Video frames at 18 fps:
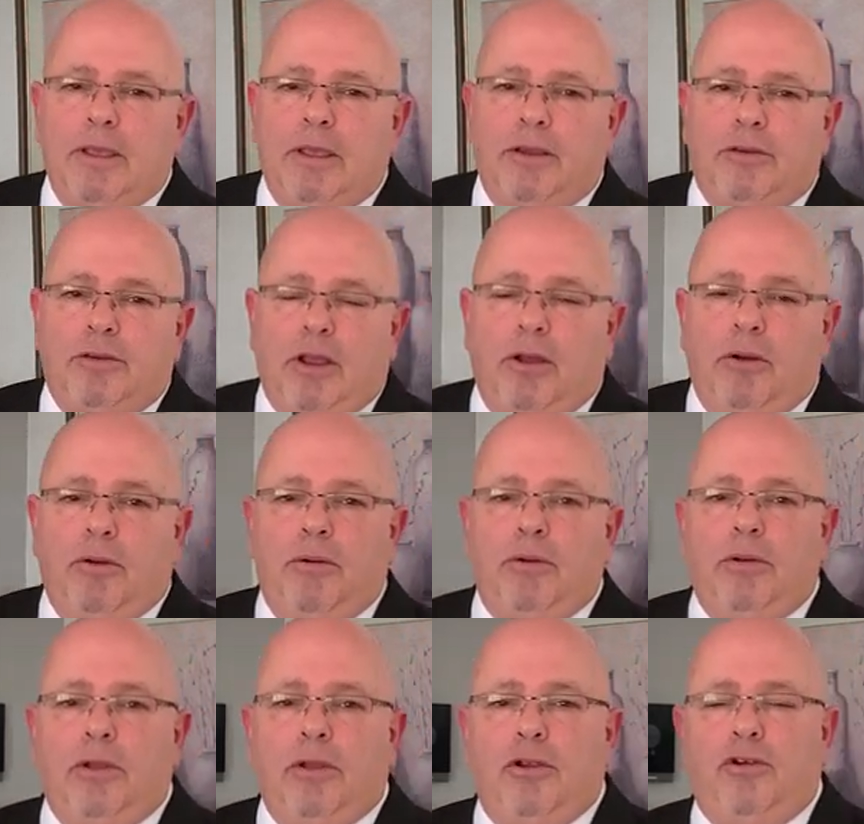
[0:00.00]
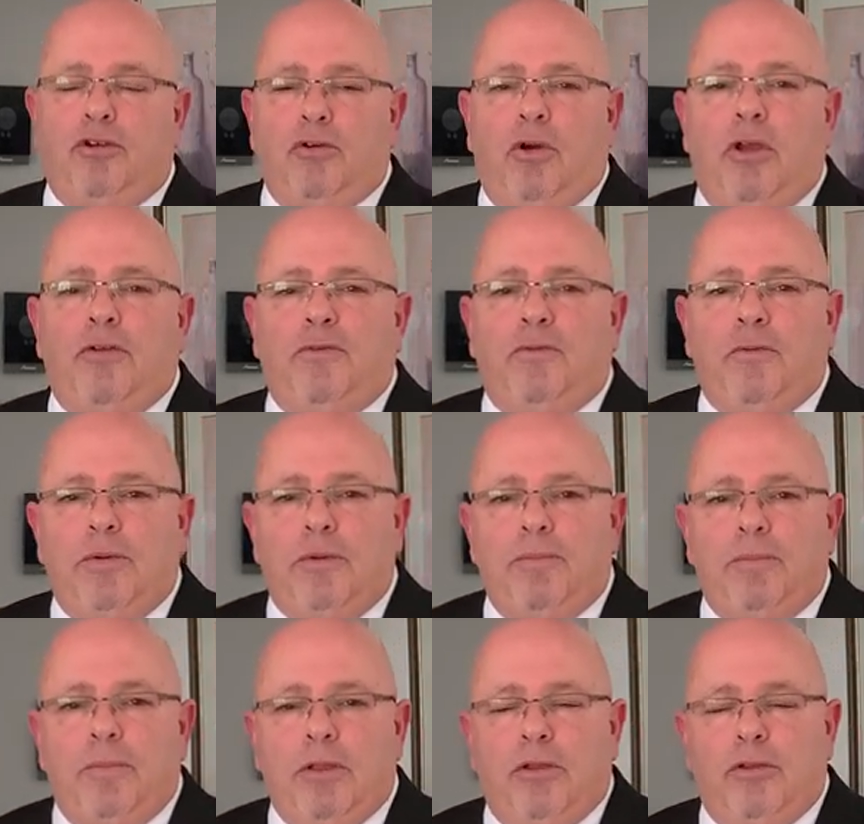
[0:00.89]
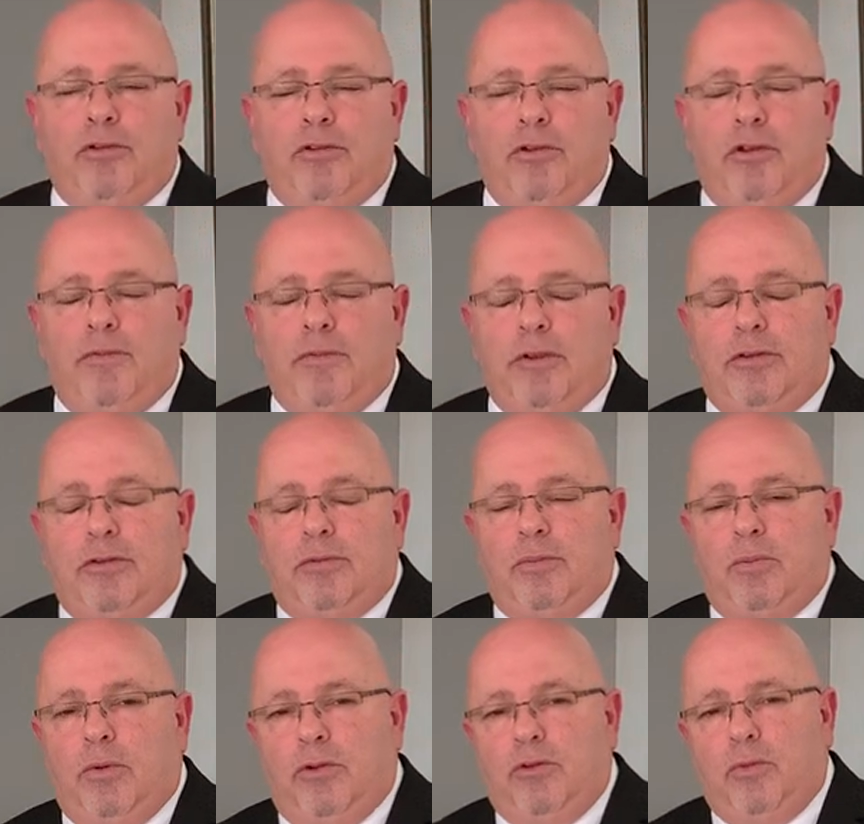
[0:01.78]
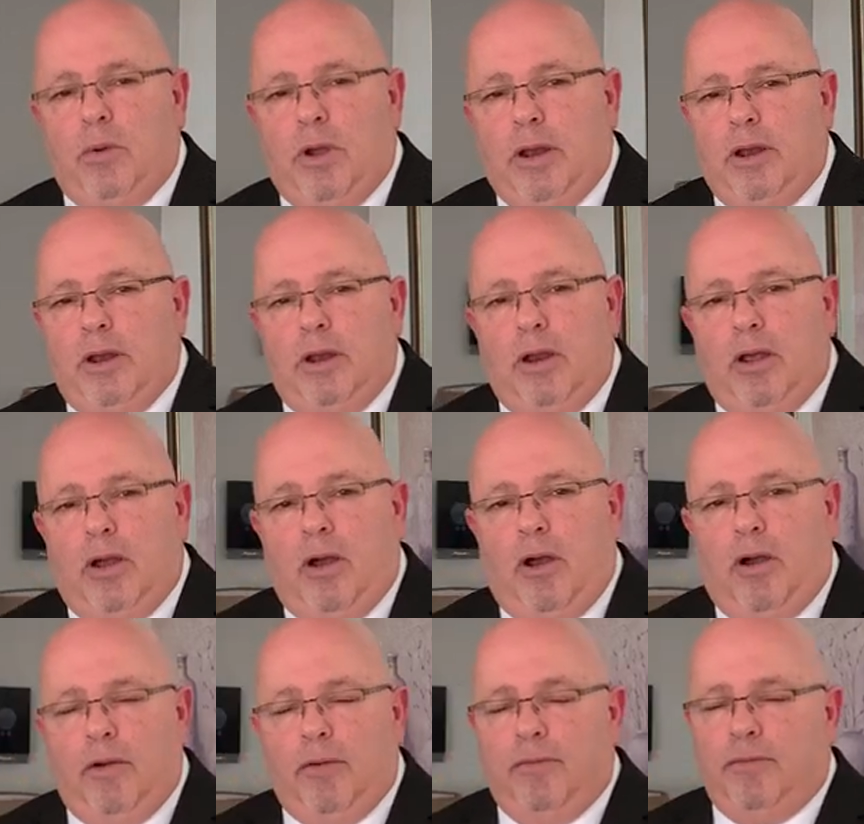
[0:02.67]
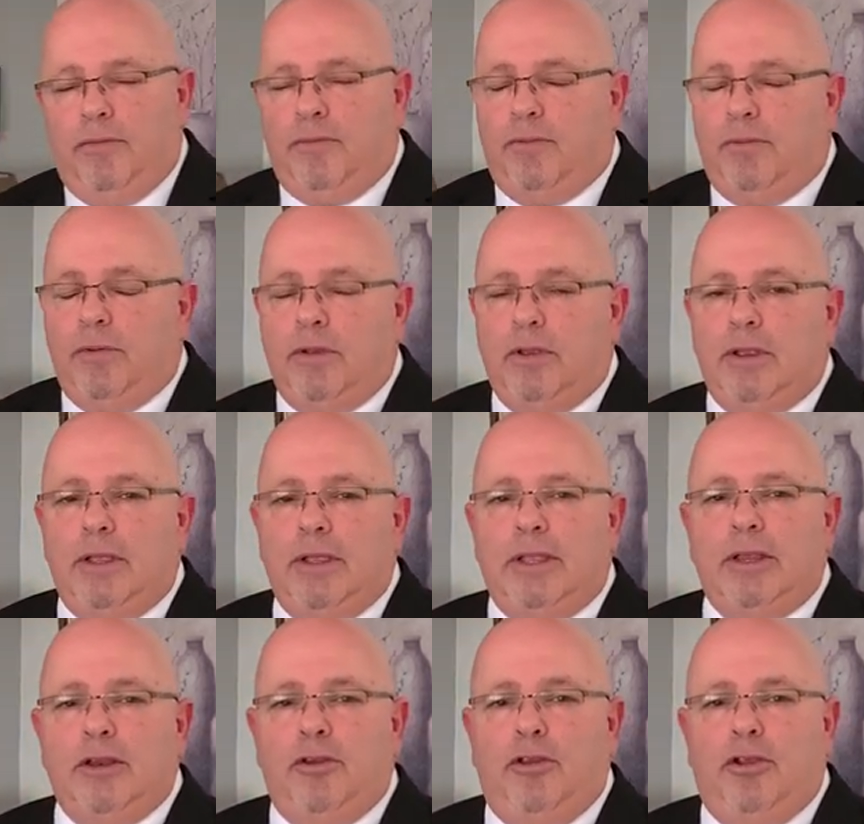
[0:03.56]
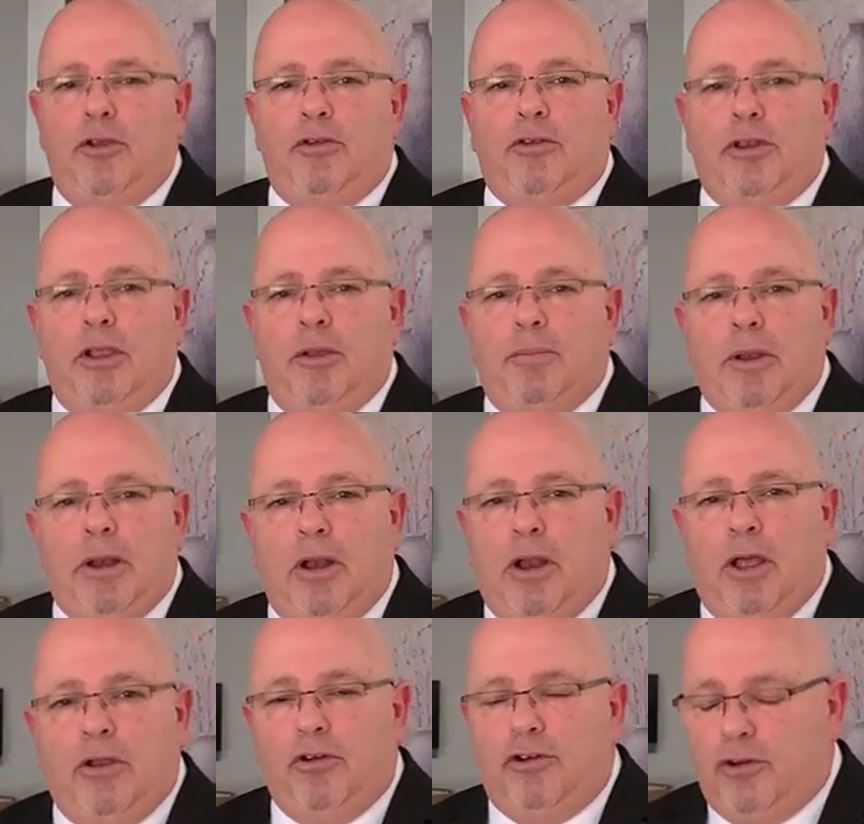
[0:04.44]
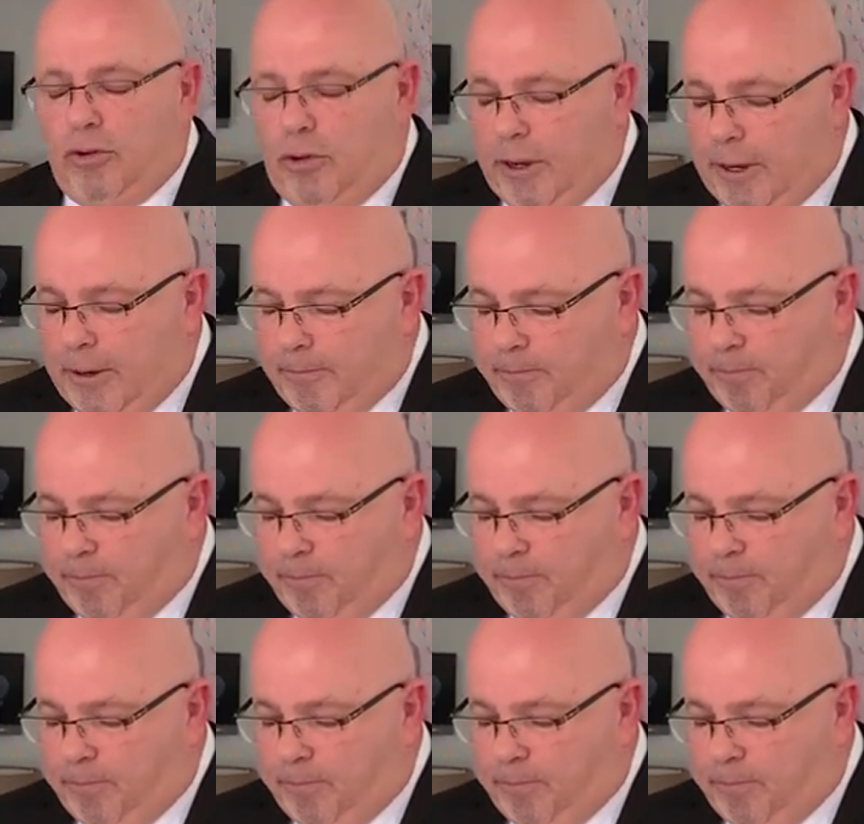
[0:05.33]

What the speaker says: And so her joy, her service was one of duty, but no joy.